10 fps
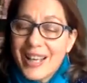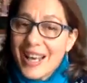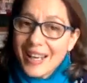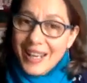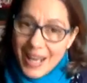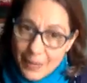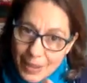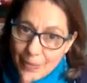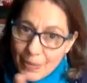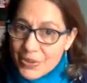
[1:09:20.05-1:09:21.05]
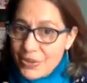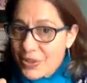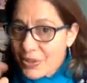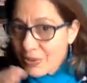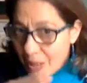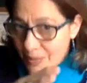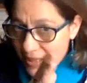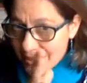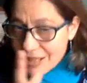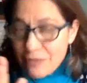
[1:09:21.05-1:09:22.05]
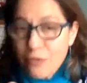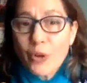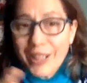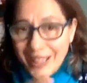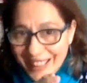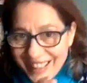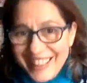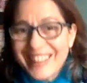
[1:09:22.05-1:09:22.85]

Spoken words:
And Abraham also describes this as forking.